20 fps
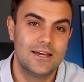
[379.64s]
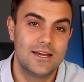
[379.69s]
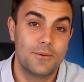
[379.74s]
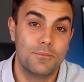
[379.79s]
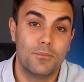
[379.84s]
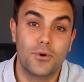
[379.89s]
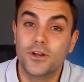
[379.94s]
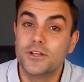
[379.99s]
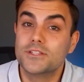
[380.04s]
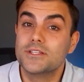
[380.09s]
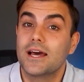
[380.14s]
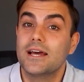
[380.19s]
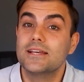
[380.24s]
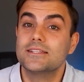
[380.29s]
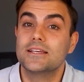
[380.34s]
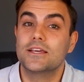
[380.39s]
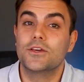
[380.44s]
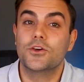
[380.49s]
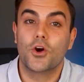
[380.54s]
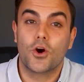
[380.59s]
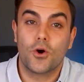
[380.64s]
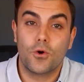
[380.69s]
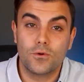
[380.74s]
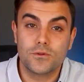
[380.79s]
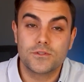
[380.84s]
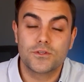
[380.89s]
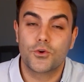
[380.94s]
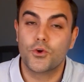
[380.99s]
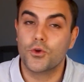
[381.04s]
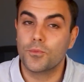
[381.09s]
Monetizing
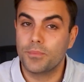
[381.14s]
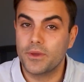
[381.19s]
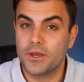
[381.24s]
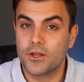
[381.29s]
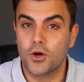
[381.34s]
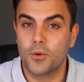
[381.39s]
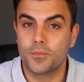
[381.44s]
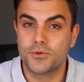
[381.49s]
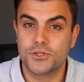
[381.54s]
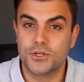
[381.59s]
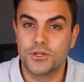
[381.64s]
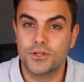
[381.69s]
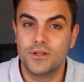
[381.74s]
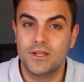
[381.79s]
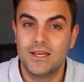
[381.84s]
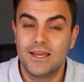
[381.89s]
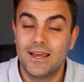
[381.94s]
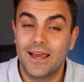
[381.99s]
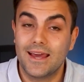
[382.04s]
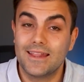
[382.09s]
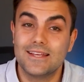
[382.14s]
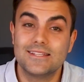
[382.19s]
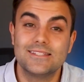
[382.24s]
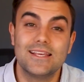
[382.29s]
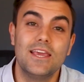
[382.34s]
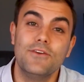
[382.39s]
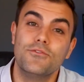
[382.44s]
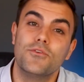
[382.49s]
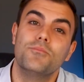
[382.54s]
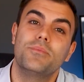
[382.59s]
gold could be an option, and there's
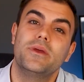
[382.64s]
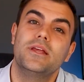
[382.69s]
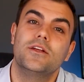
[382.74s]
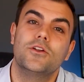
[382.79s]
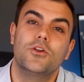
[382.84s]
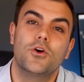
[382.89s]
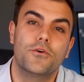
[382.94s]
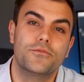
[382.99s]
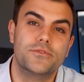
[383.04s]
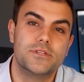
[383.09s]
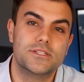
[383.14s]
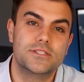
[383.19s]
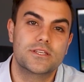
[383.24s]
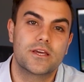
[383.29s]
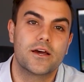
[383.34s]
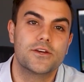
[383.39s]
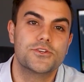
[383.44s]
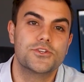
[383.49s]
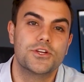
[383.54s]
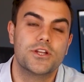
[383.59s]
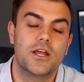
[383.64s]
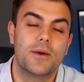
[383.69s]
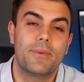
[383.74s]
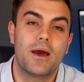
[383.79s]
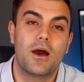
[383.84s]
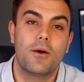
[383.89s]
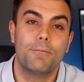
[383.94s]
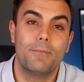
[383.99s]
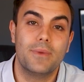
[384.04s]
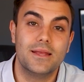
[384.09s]
even been a lot of discussion
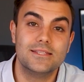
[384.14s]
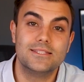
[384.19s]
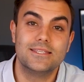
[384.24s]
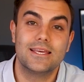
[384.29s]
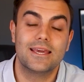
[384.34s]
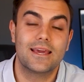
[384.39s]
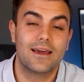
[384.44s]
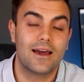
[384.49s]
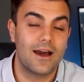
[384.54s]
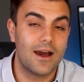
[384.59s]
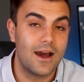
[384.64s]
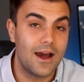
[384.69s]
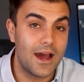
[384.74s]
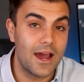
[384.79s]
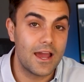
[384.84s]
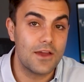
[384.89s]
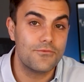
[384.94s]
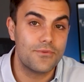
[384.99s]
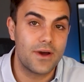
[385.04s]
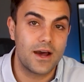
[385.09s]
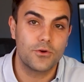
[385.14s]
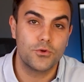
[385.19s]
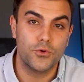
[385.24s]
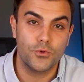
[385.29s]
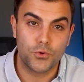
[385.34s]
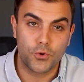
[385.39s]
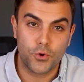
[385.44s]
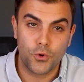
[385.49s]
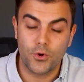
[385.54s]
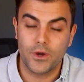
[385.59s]
about minting a high-value
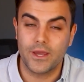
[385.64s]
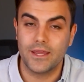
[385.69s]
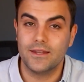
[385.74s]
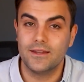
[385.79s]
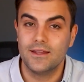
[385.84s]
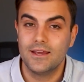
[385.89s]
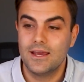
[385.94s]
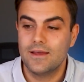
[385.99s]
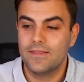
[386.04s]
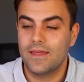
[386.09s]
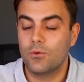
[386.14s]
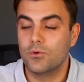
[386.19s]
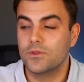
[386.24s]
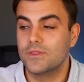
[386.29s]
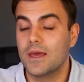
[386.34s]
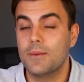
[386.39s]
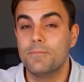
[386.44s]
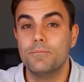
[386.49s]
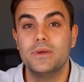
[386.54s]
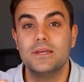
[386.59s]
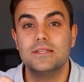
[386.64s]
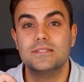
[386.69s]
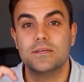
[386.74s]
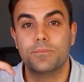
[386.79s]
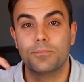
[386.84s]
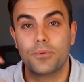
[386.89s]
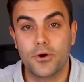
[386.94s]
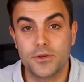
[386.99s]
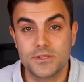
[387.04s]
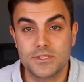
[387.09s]
coin that would then be
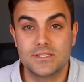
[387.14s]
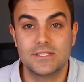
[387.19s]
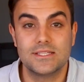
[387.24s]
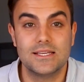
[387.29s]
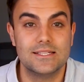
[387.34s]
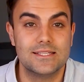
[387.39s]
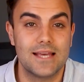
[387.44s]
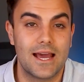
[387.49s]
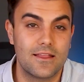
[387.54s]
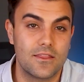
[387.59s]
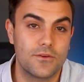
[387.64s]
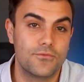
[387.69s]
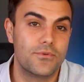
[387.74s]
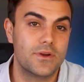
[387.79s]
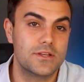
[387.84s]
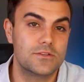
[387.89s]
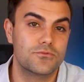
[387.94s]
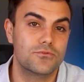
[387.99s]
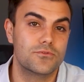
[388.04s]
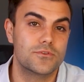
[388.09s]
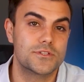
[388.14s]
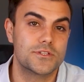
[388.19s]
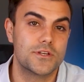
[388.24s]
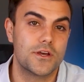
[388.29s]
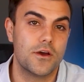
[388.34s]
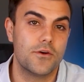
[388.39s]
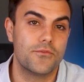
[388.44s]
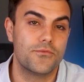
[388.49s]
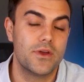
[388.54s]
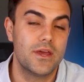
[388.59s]
deposited at the Federal
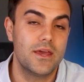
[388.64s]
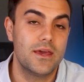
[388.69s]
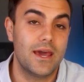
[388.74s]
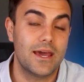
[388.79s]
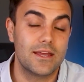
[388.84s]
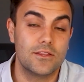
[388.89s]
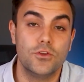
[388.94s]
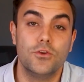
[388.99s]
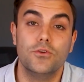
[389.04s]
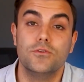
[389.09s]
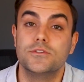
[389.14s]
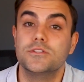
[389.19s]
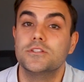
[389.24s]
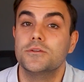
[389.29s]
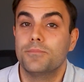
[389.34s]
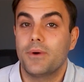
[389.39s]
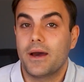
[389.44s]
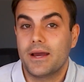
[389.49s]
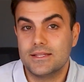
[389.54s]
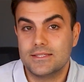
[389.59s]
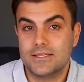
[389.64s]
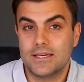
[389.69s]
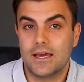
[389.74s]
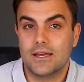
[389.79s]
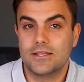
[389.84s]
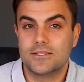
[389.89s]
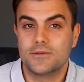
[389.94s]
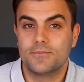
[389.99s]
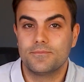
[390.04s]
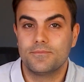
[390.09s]
Reserve and used to buy
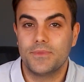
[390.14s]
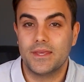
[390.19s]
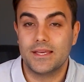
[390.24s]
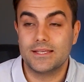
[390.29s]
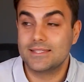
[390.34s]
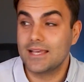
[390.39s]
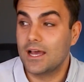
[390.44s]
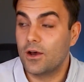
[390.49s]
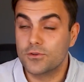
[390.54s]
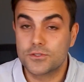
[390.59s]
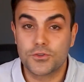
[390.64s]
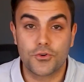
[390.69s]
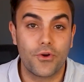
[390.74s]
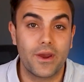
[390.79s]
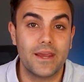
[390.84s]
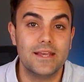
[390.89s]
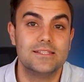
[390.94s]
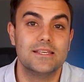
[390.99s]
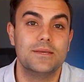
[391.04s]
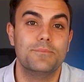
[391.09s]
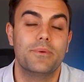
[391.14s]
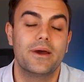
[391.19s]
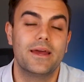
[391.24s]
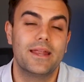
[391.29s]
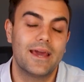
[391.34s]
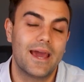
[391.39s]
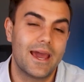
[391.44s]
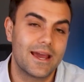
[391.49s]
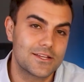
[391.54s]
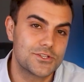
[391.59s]
debt. It sounds crazy, but
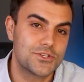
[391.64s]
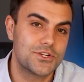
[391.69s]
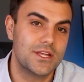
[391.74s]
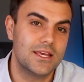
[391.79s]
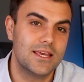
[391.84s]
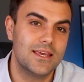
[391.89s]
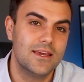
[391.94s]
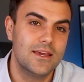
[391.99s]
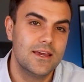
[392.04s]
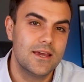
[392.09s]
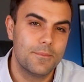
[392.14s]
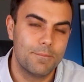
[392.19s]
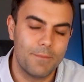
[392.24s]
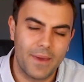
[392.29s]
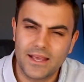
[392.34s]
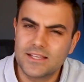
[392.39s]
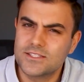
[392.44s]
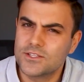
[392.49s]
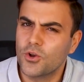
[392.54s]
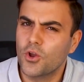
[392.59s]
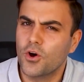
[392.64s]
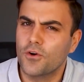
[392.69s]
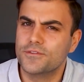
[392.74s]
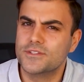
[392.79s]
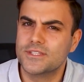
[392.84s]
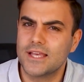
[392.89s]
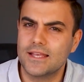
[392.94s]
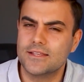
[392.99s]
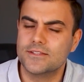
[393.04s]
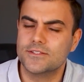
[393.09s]
it actually makes a lot of
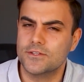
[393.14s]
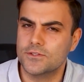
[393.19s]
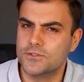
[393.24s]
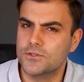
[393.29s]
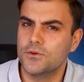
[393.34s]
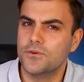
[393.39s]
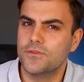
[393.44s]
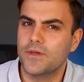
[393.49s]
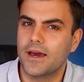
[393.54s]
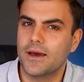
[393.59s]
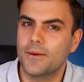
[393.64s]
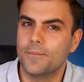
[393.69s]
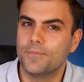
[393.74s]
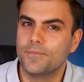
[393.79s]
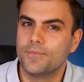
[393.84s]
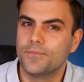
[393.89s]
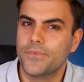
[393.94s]
sense to do that.